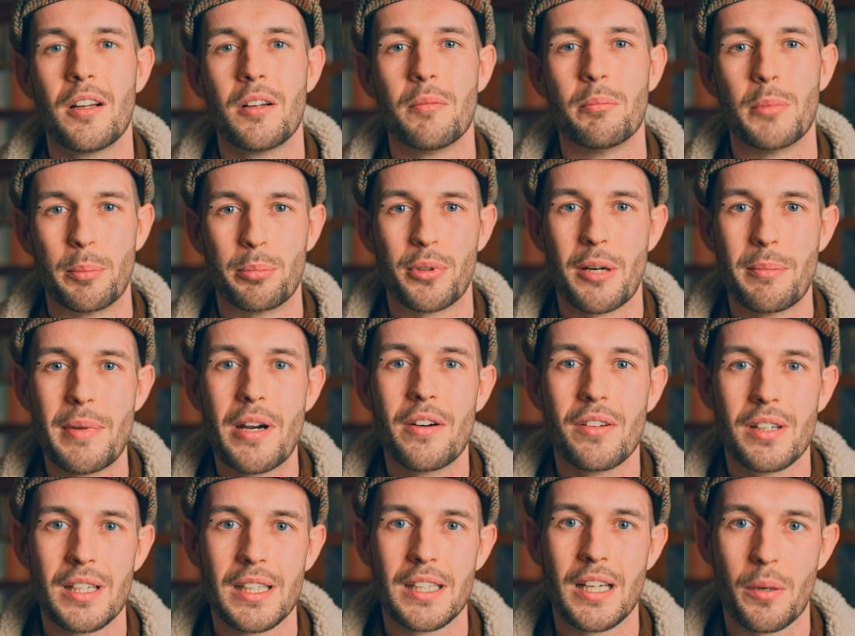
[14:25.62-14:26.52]
But
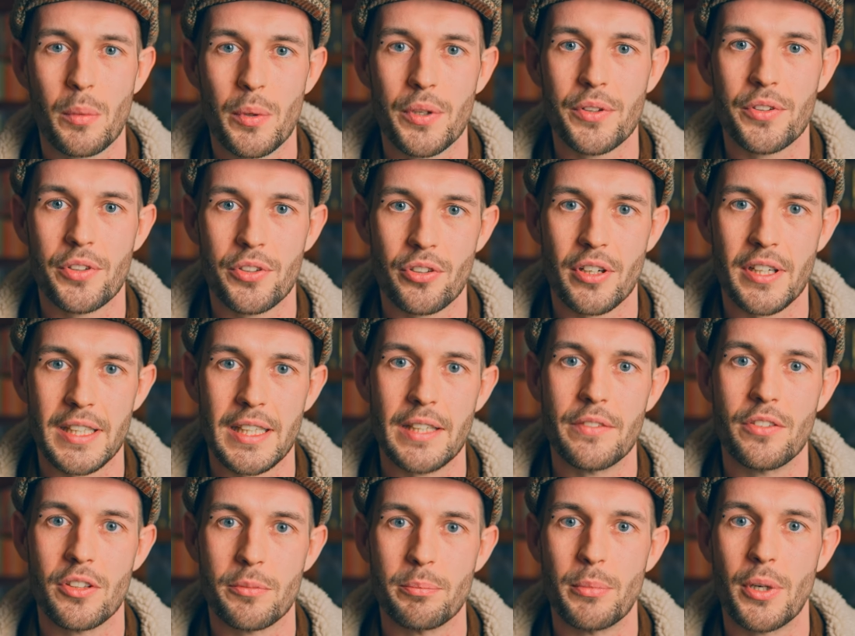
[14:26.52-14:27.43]
primarily, I want to try and
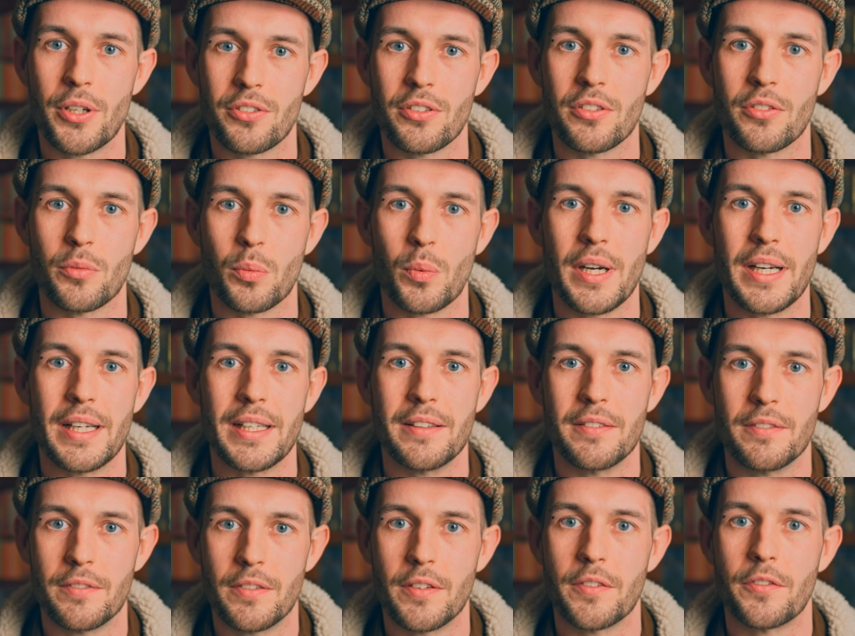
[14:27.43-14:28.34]
give as much as
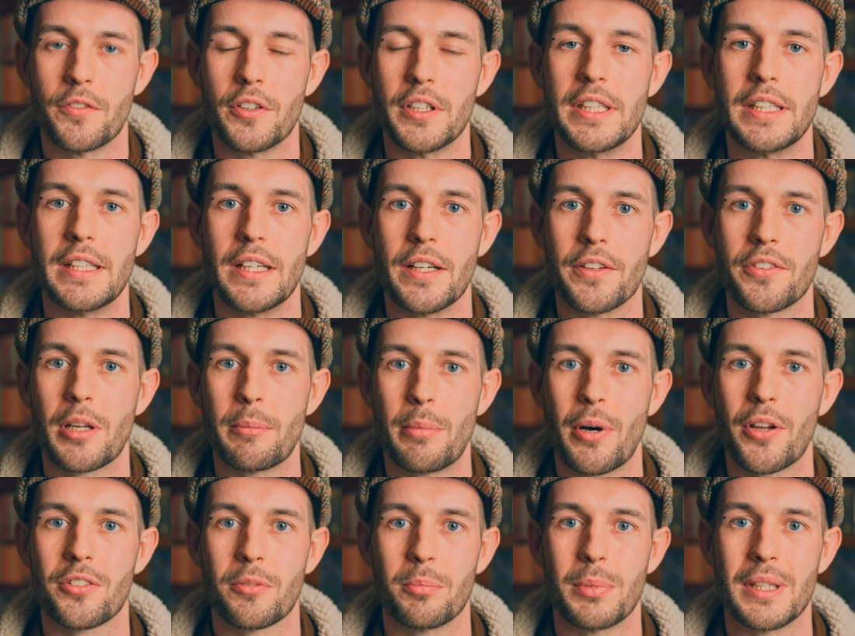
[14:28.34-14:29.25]
way for free as I
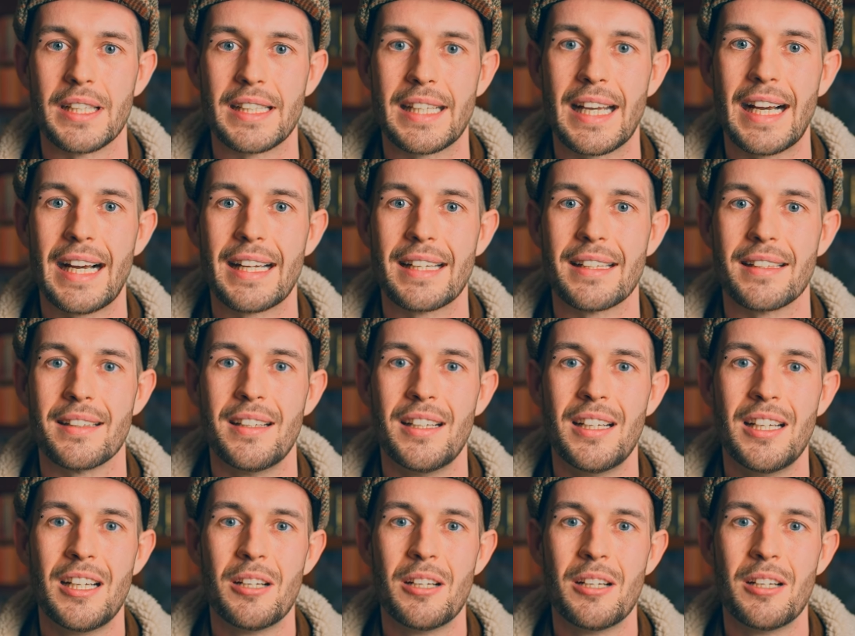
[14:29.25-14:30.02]
possibly can.